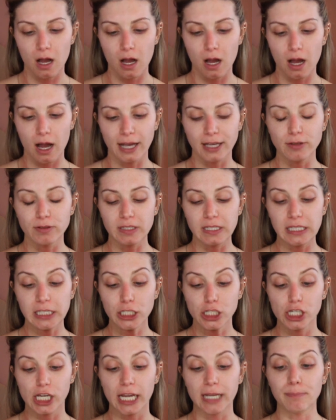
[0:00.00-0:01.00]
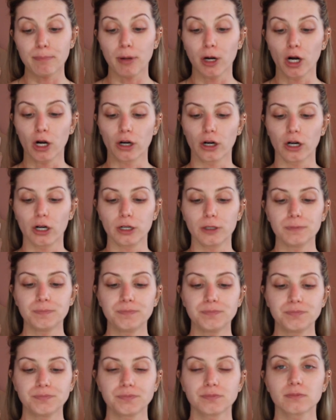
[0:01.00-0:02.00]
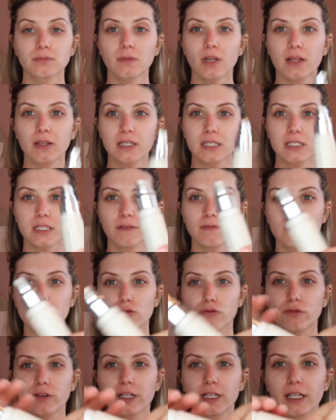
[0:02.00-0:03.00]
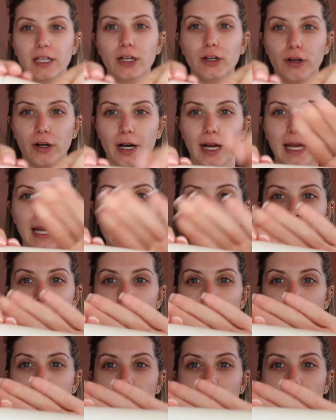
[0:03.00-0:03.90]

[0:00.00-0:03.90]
I use it in the shade Pearl. This stuff is really great.